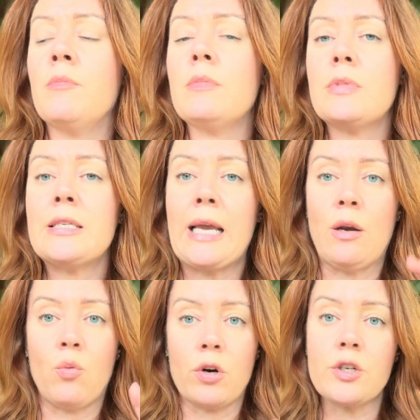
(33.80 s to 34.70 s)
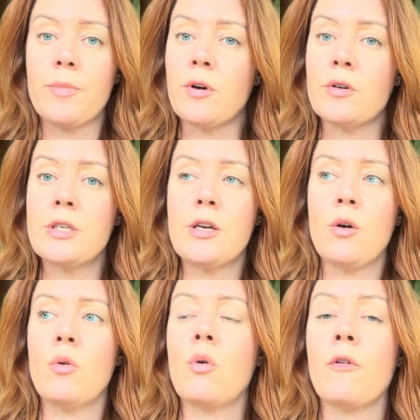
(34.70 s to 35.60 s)
Satan worshipers,
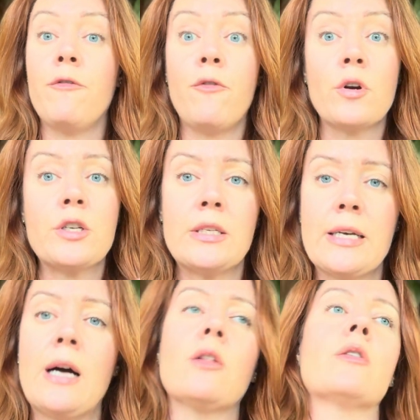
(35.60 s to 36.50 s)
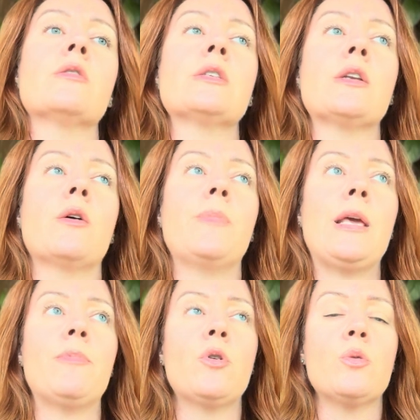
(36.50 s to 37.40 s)
or fortune tellers,
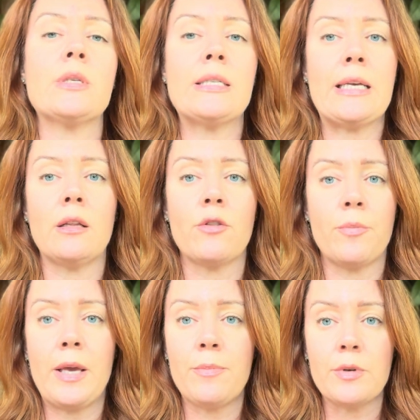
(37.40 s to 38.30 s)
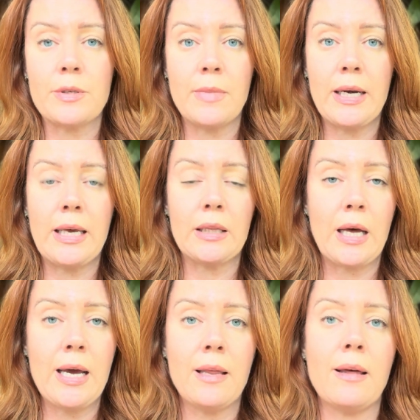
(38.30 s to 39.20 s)
people who steal other people's money and
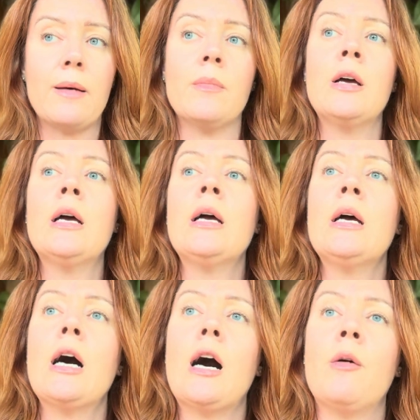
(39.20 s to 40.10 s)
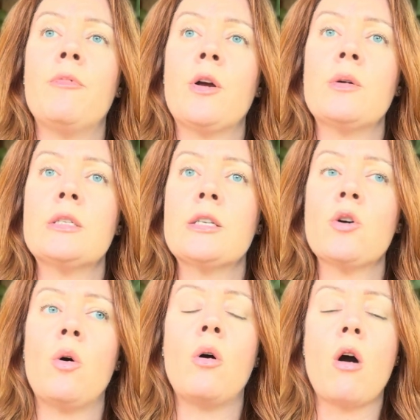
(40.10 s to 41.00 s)
lie to them. There was this
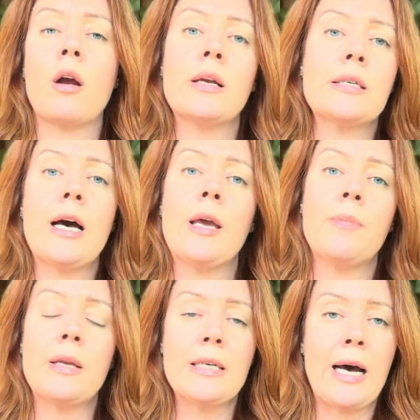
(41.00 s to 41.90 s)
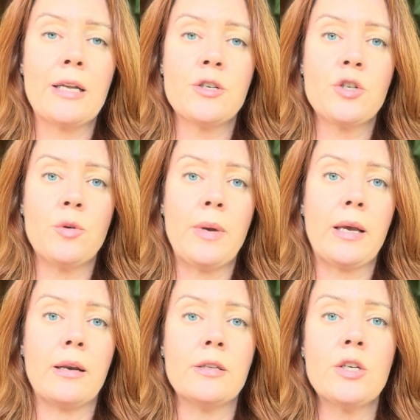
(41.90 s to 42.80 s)
whole archetype attached to
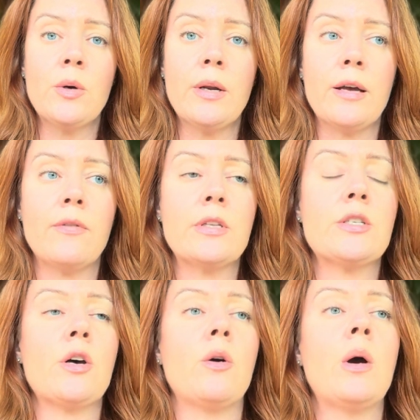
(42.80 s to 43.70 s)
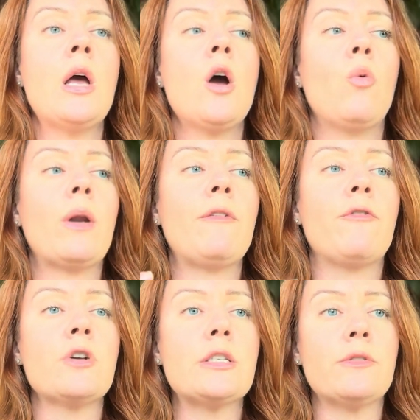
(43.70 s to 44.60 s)
being an intuitive. And so when I
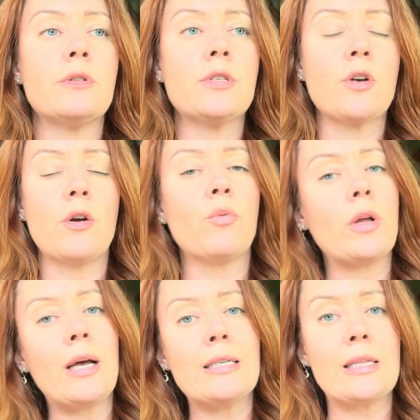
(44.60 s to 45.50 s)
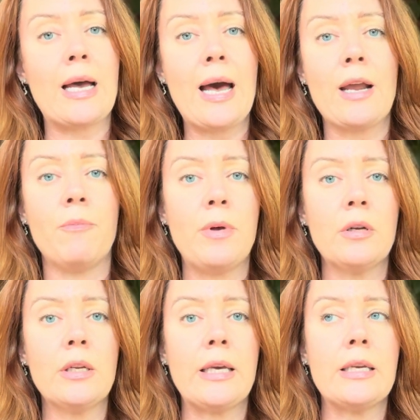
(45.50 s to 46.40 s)
first started realizing that I had
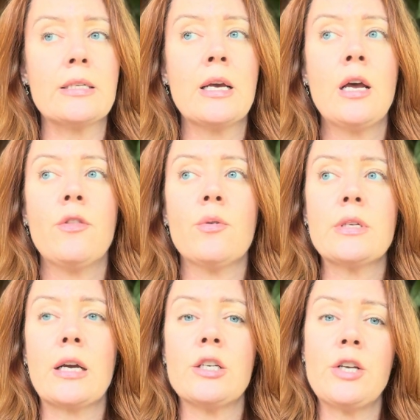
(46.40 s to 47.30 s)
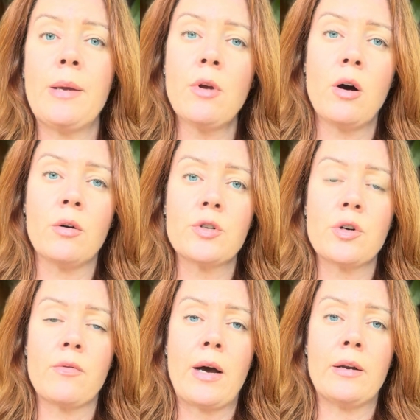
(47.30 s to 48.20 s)
abilities, there was like a shame
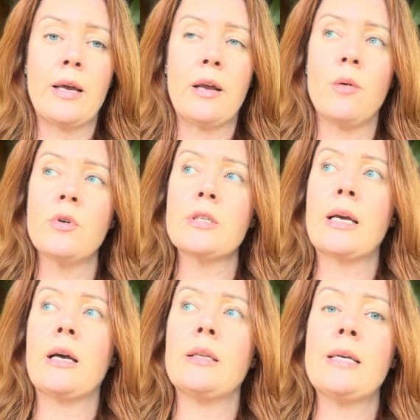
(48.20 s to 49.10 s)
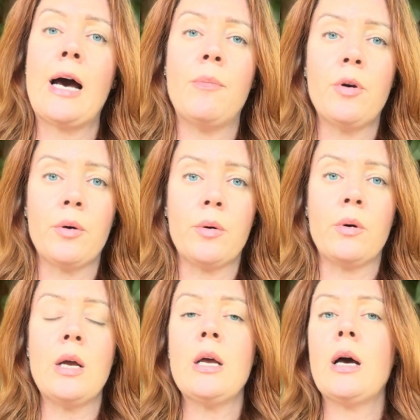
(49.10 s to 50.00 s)
culture around it and almost like a
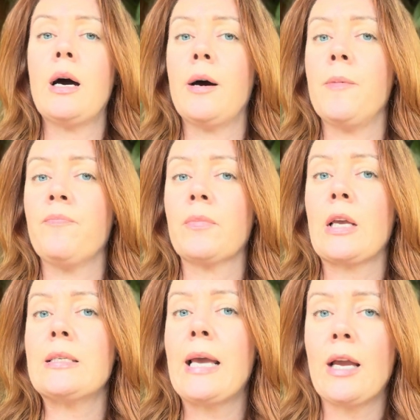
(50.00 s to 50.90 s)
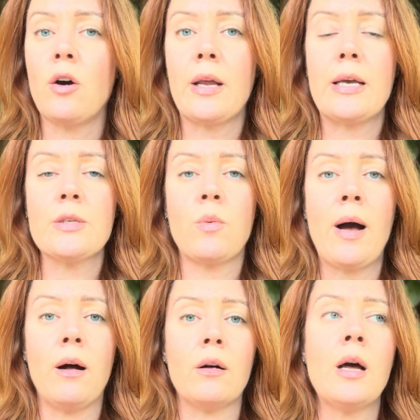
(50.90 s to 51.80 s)
taboo take on it as
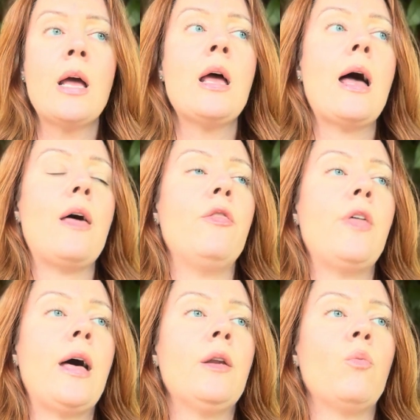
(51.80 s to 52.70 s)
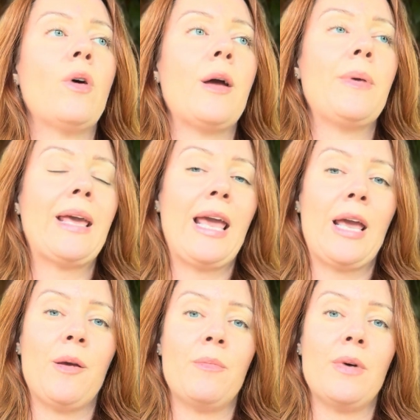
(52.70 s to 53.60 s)
well. And then when I
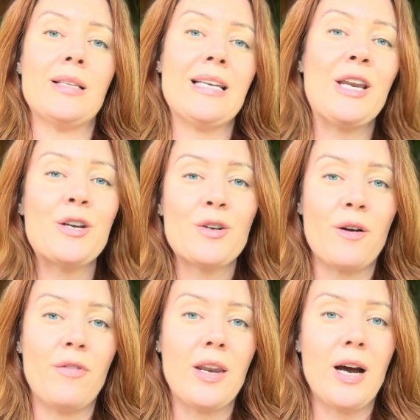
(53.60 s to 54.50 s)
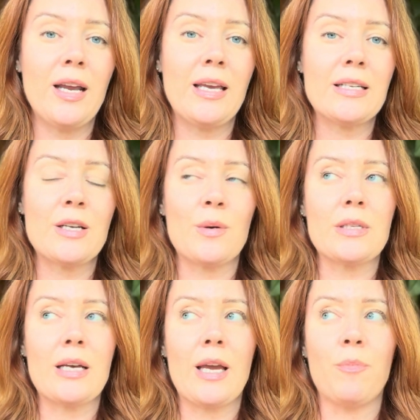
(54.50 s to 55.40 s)
became a teenager of the 90s and I
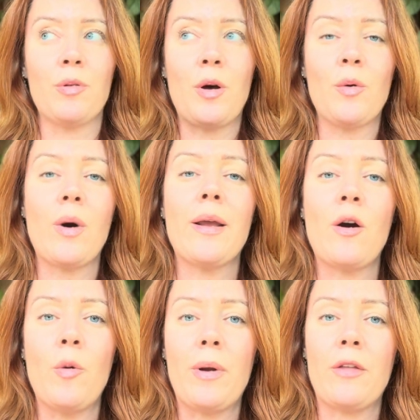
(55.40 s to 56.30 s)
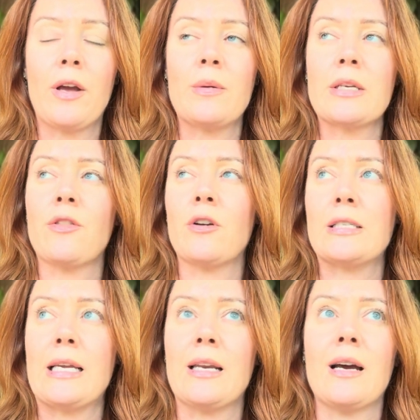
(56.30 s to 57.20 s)
was like blown wide open, I think I was like
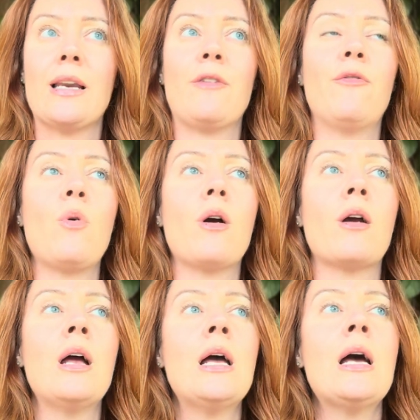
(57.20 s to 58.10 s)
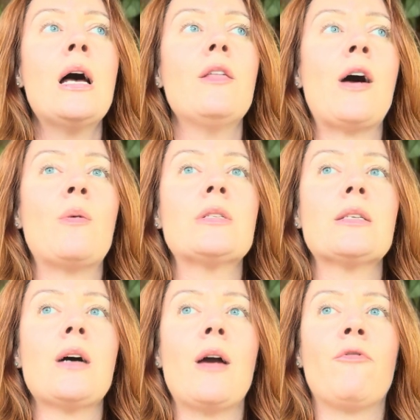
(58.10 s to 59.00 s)
13 in 94, that was the
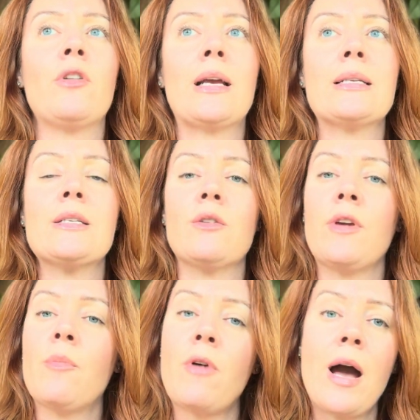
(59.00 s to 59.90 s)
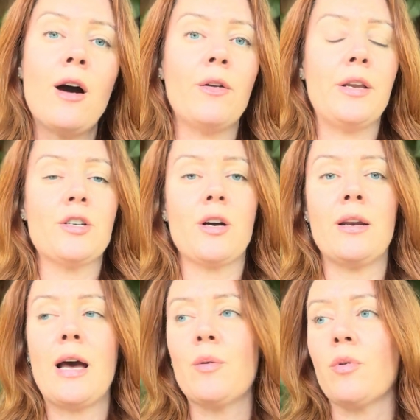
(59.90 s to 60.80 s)
time for like Sylvia Brown and
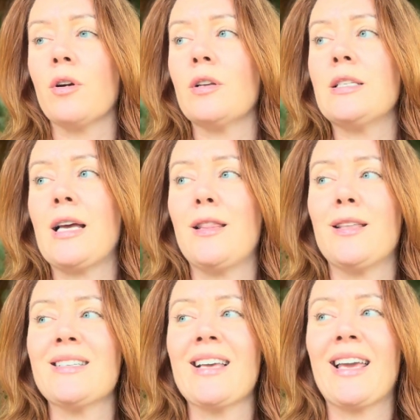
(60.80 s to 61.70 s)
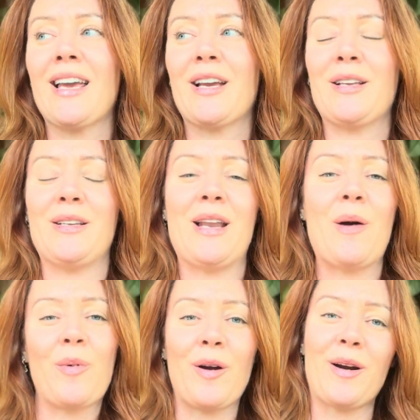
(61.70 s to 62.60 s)
John Edwards and the Psychic
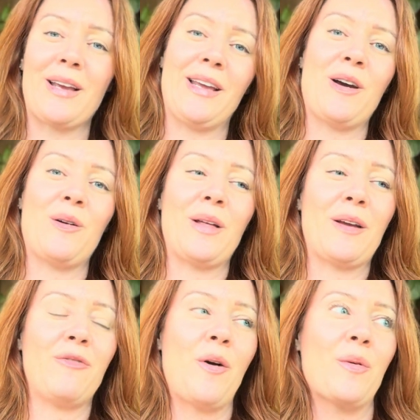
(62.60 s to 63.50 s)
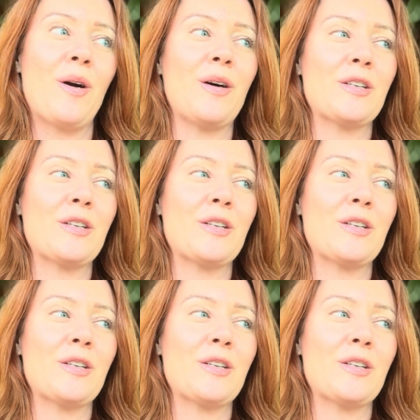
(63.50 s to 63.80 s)
Network, like phone call